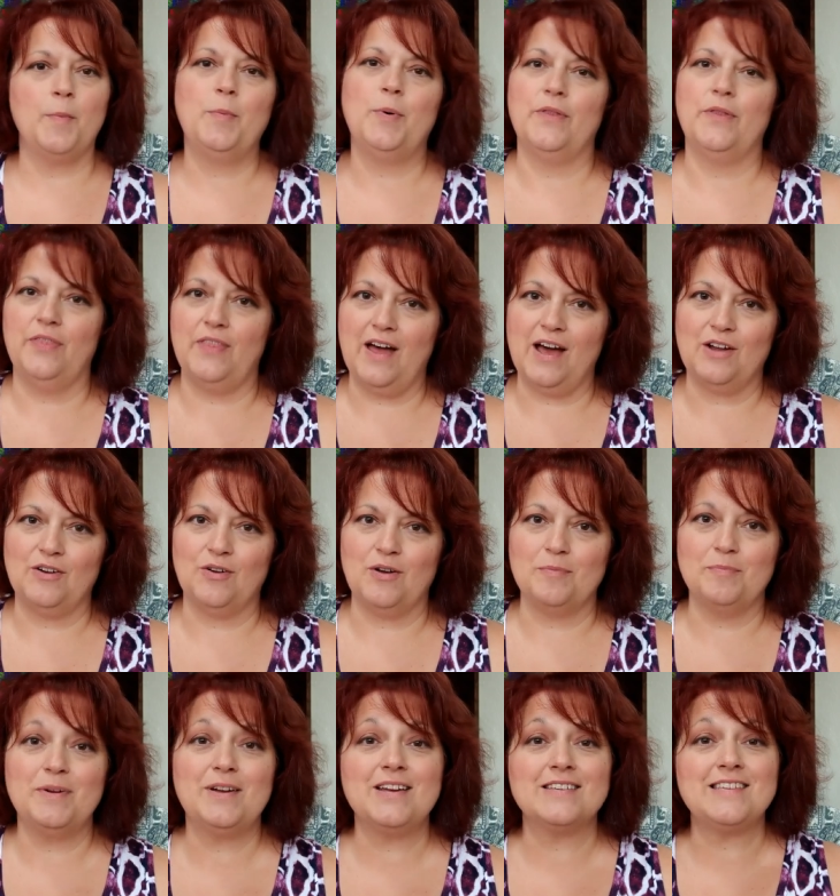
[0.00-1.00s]
I put that
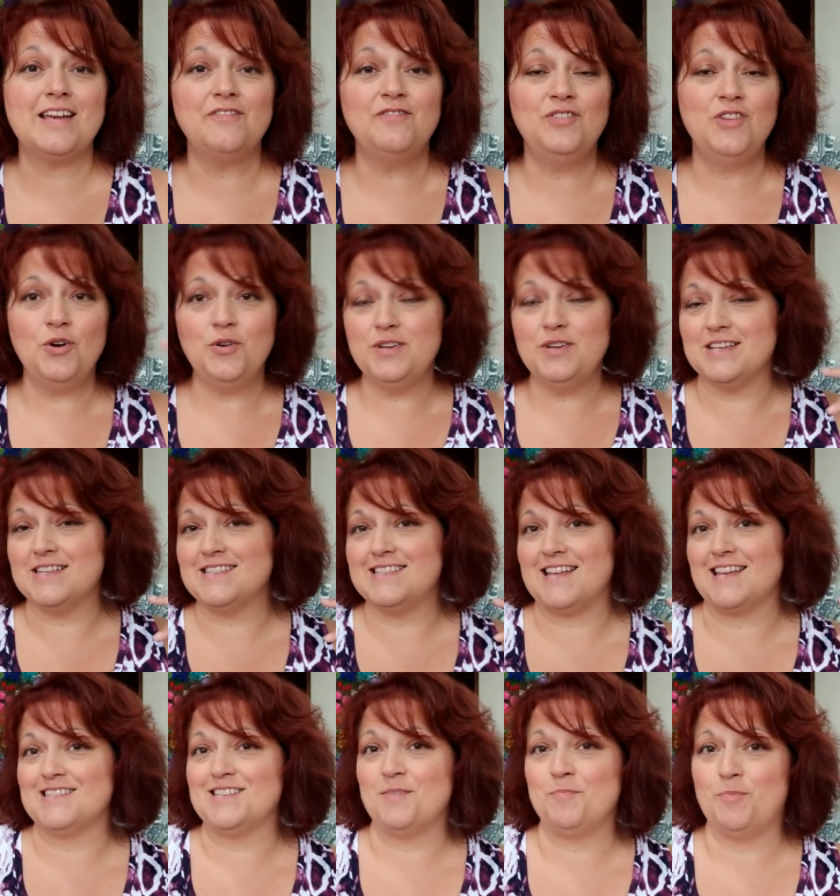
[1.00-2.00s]
on because I've noticed
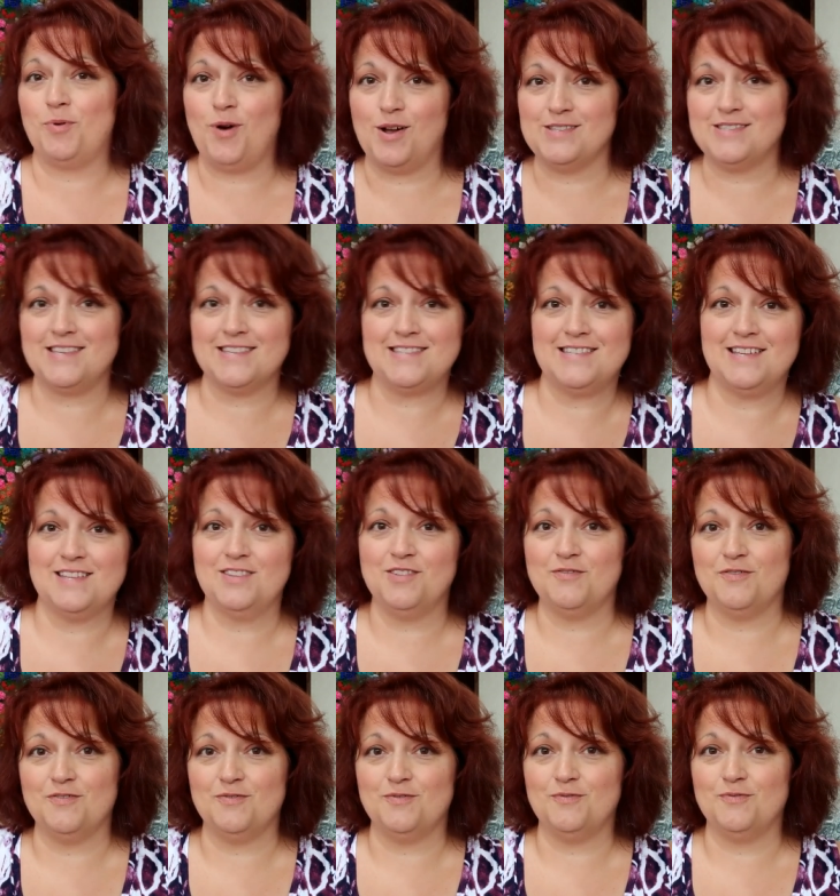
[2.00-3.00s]
as I'm processing the
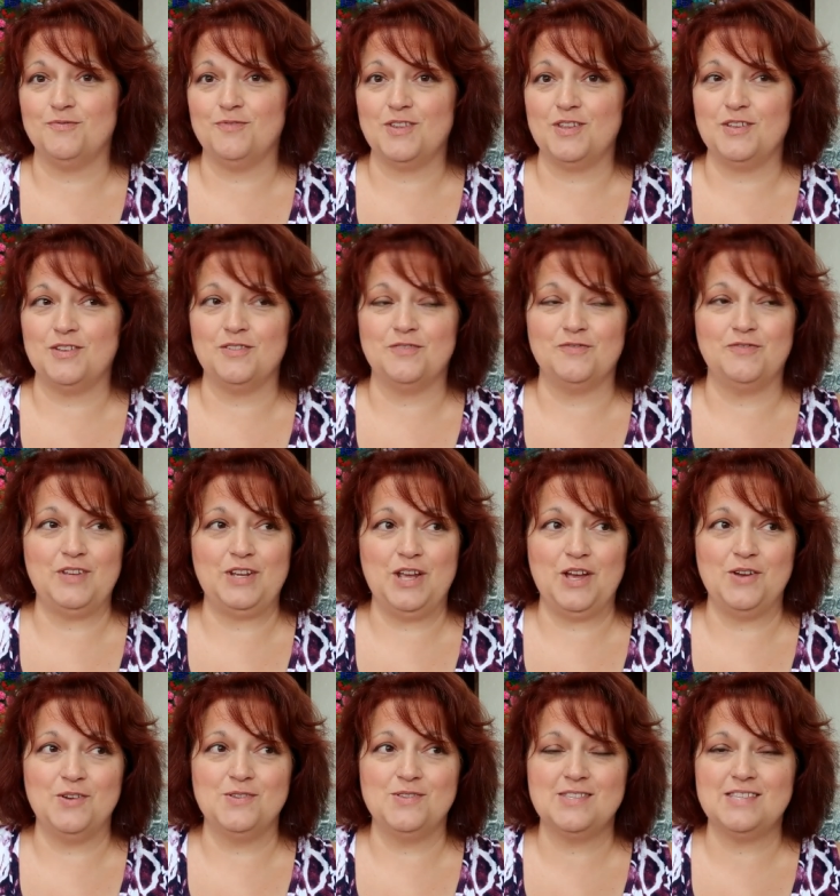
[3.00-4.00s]
the
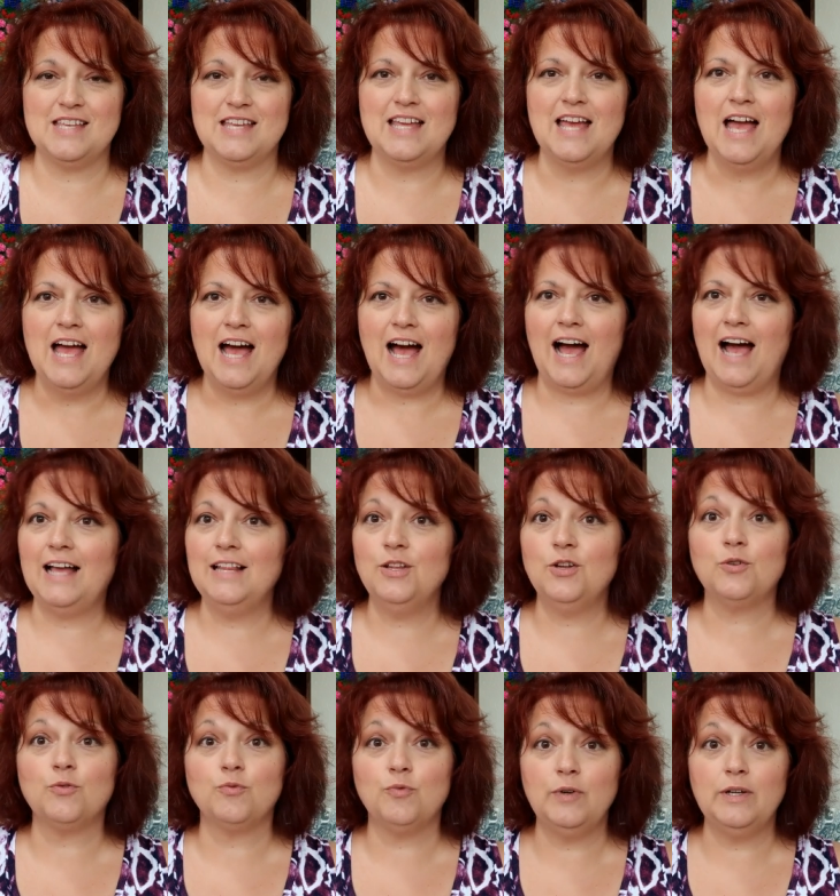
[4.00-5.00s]
videos that I
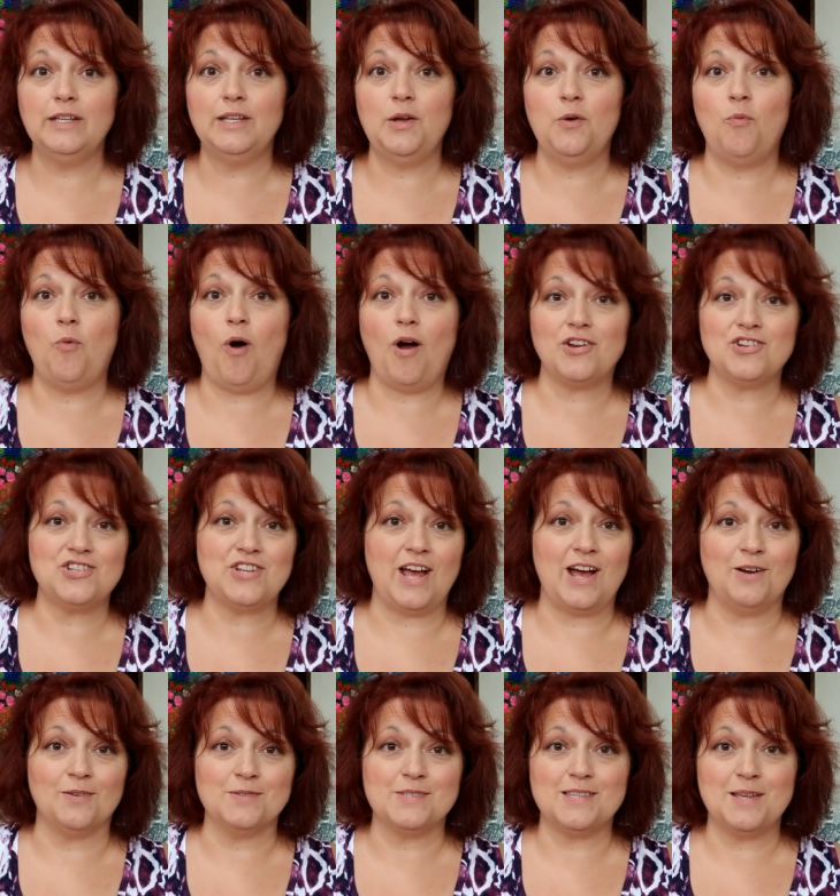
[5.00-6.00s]
look really washed
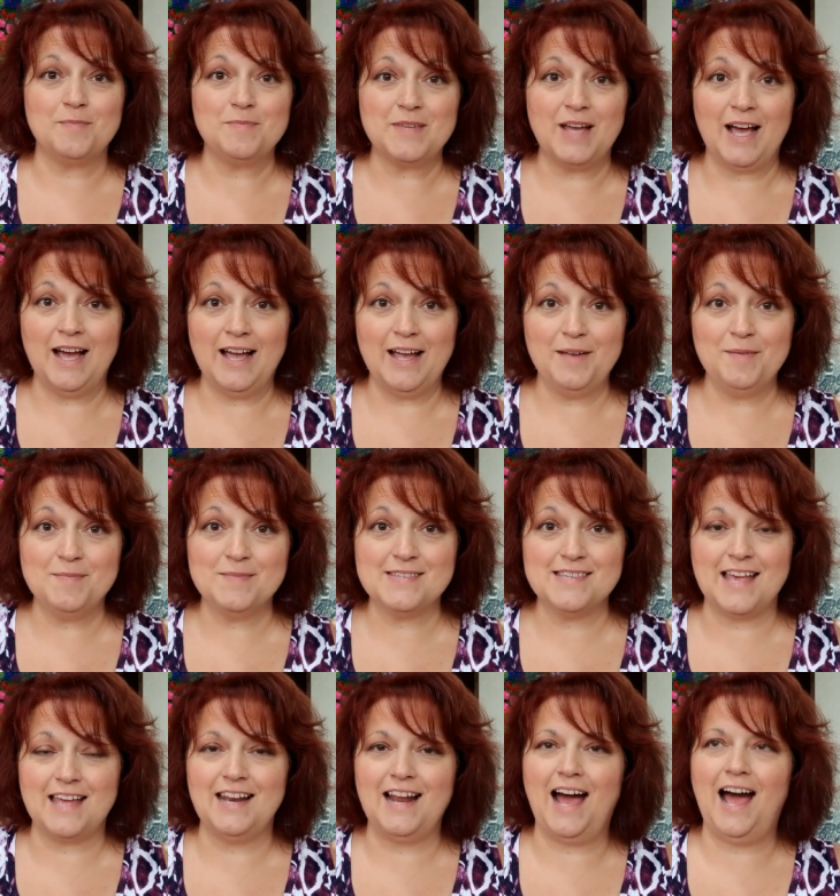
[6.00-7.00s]
out sometimes,
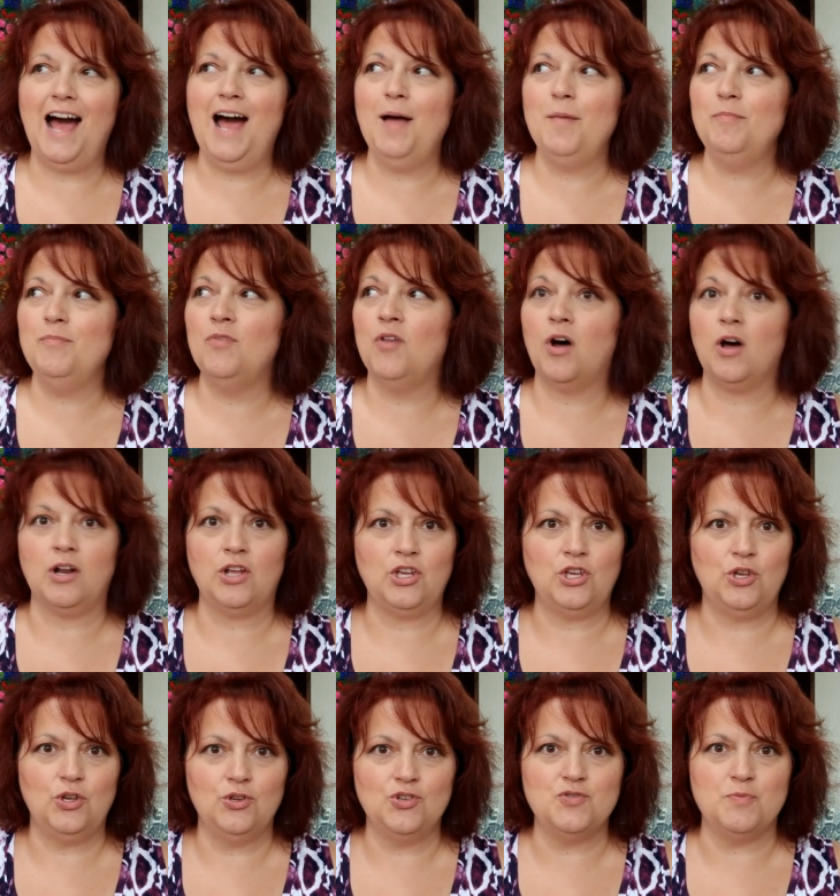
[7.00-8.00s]
and I'm not a
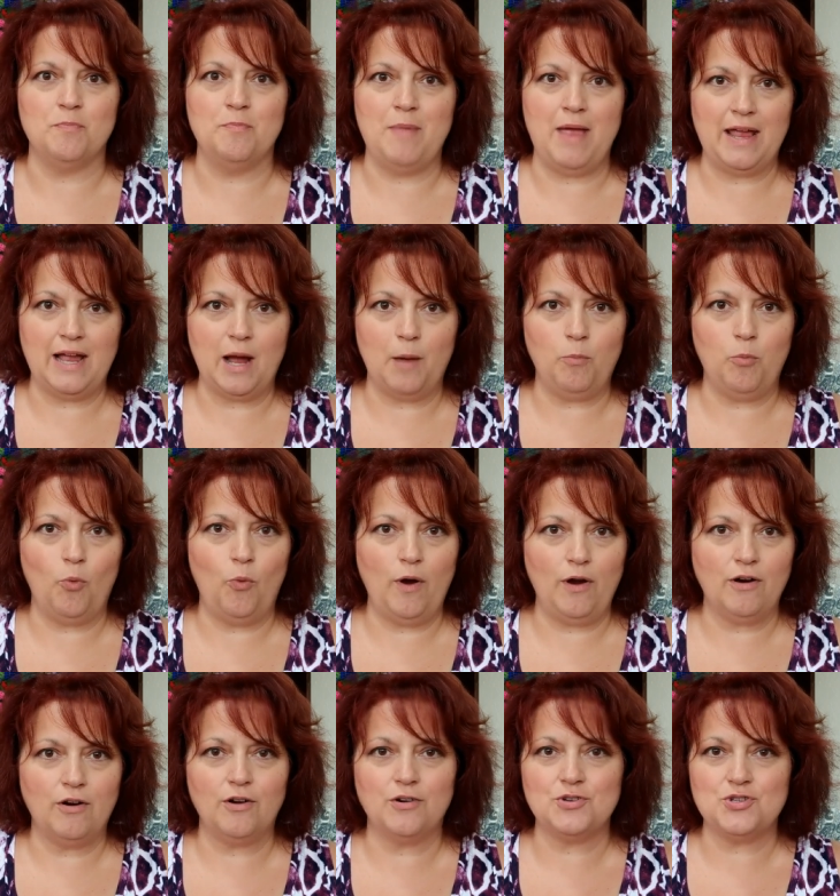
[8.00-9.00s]
huge makeup
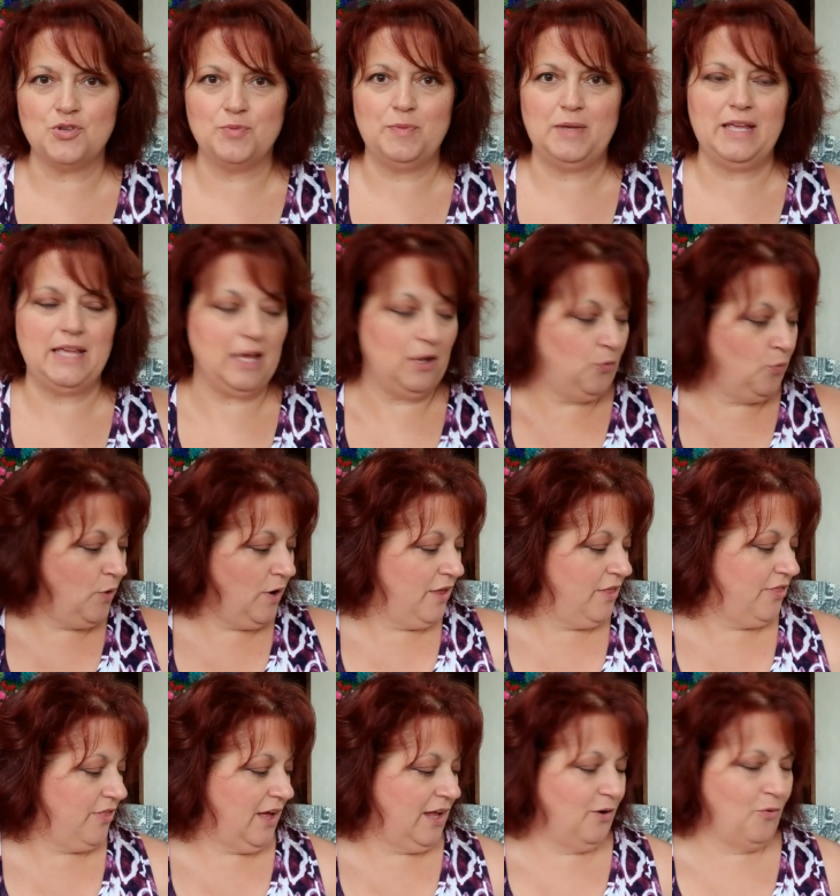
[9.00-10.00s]
wearer to begin
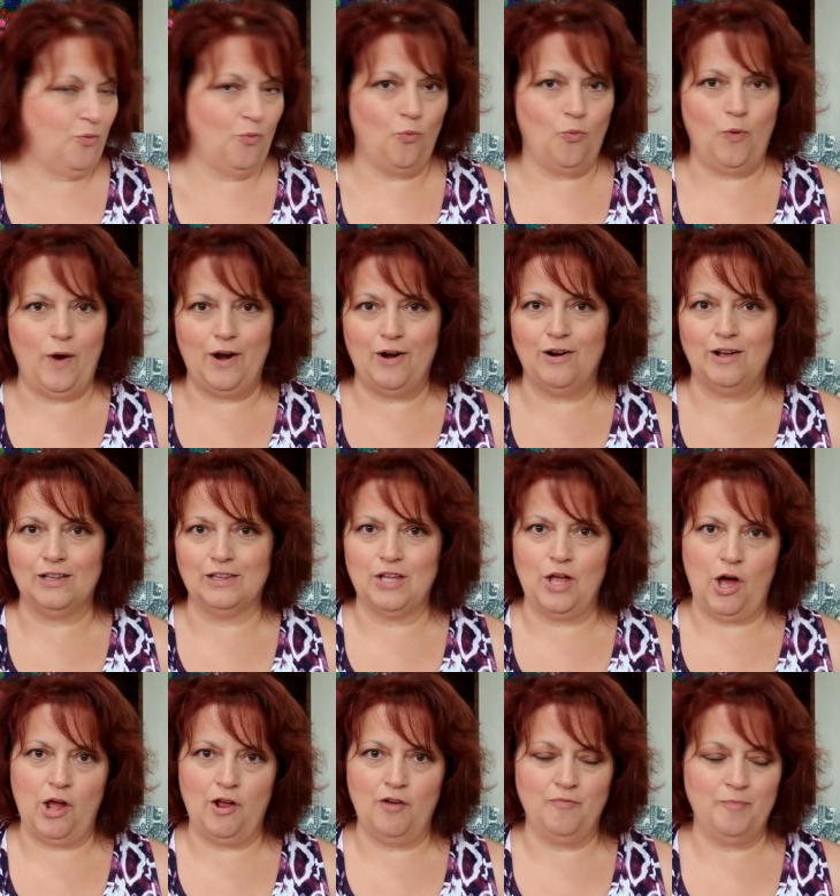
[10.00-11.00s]
with. I don't wear a
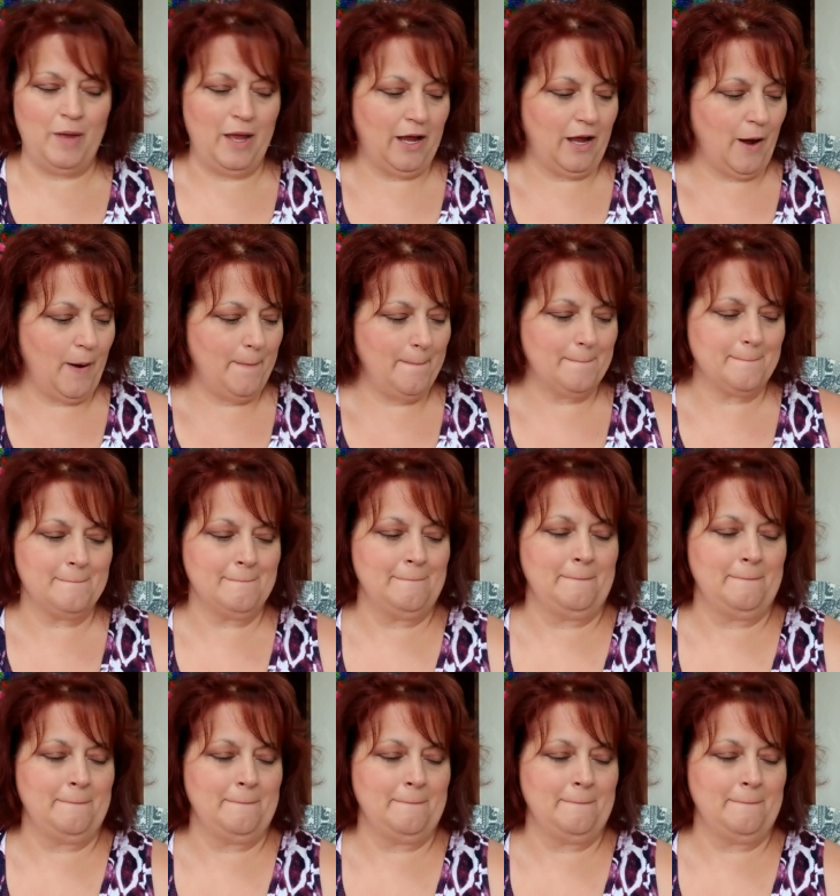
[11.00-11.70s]
lot of makeup.